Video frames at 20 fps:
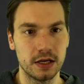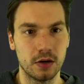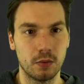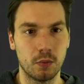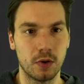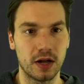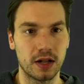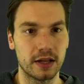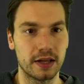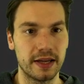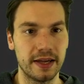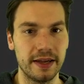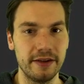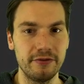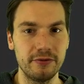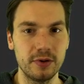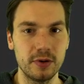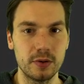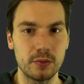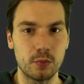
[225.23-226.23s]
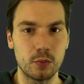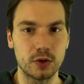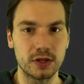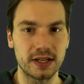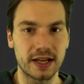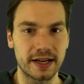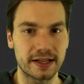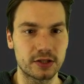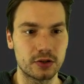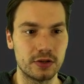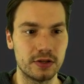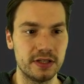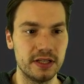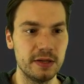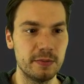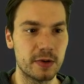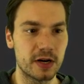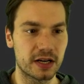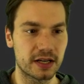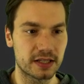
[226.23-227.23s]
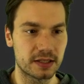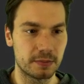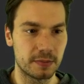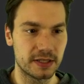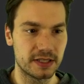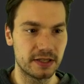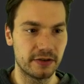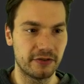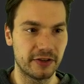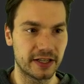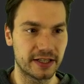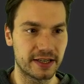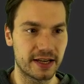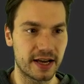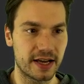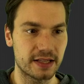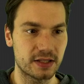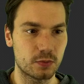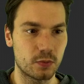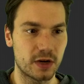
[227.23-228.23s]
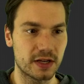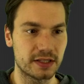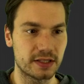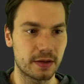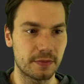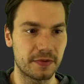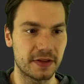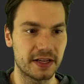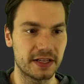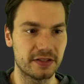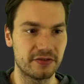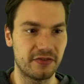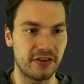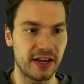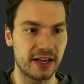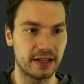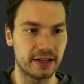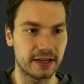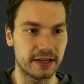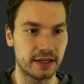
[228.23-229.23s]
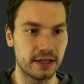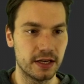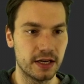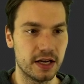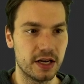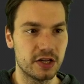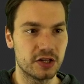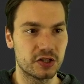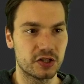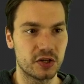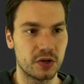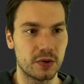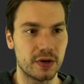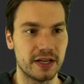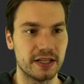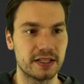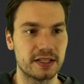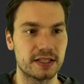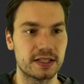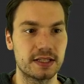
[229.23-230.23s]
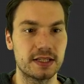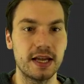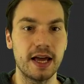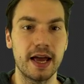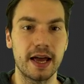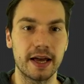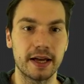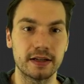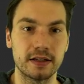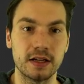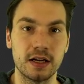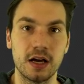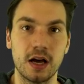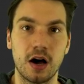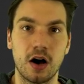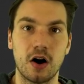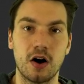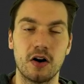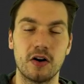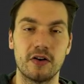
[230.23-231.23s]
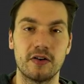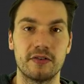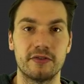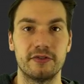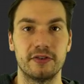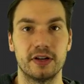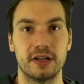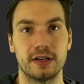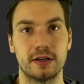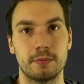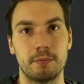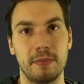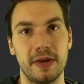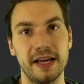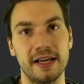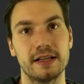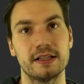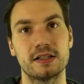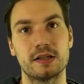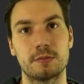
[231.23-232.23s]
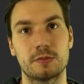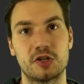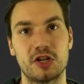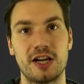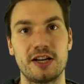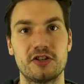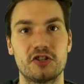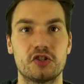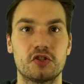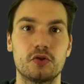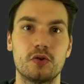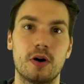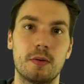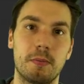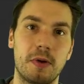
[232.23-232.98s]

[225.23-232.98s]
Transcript: well, if we would like to debug a specific task, why something is failing. So instead of making some changes to a